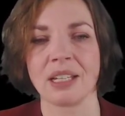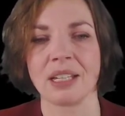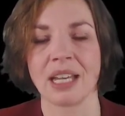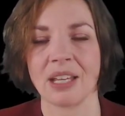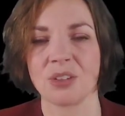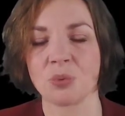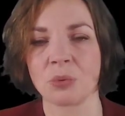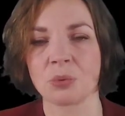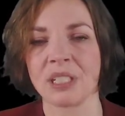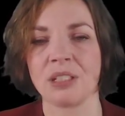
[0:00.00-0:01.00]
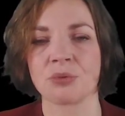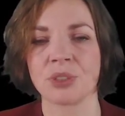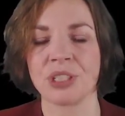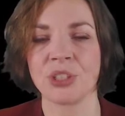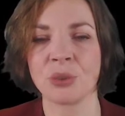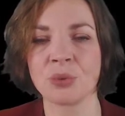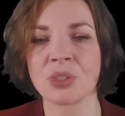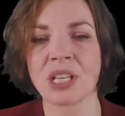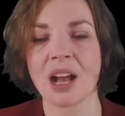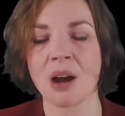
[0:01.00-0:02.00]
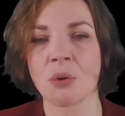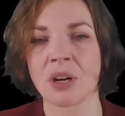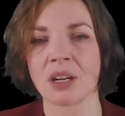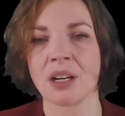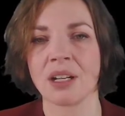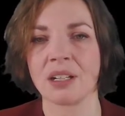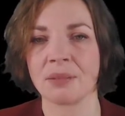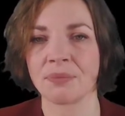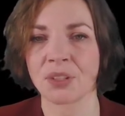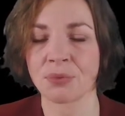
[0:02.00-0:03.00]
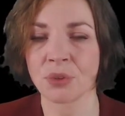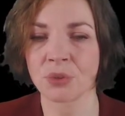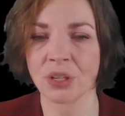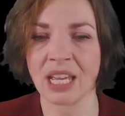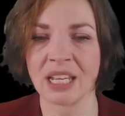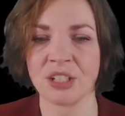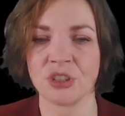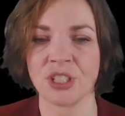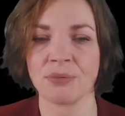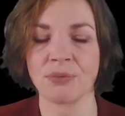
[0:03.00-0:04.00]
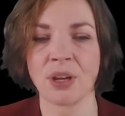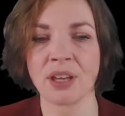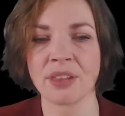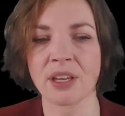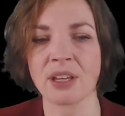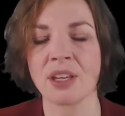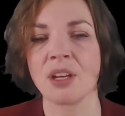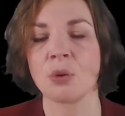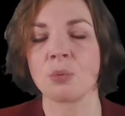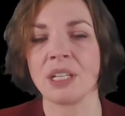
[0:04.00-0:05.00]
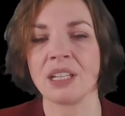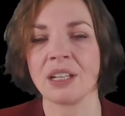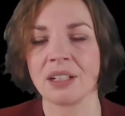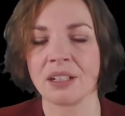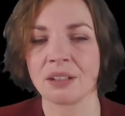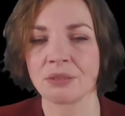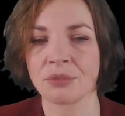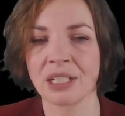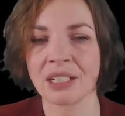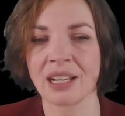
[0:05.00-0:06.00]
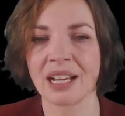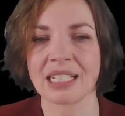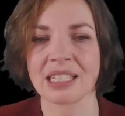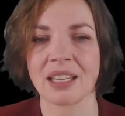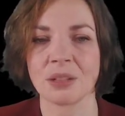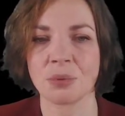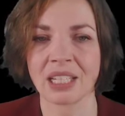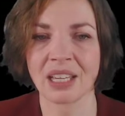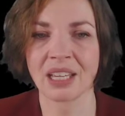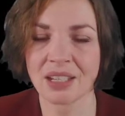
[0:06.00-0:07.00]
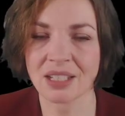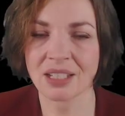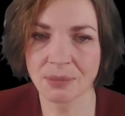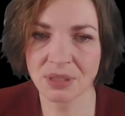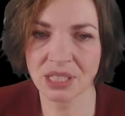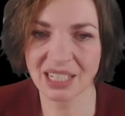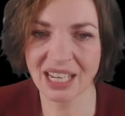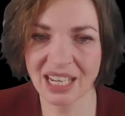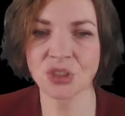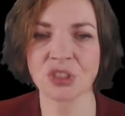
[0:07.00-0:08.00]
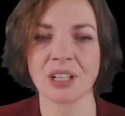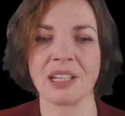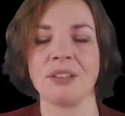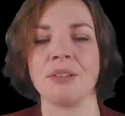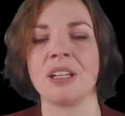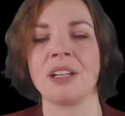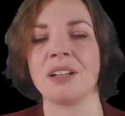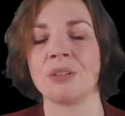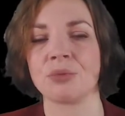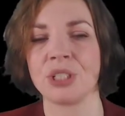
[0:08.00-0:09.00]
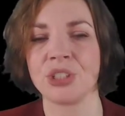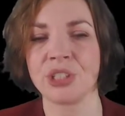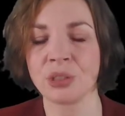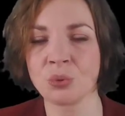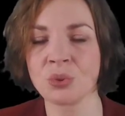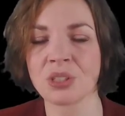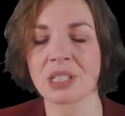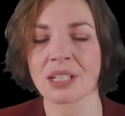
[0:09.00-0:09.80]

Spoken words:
And when we reduce our photon energy further, we realize that we can substantially reduce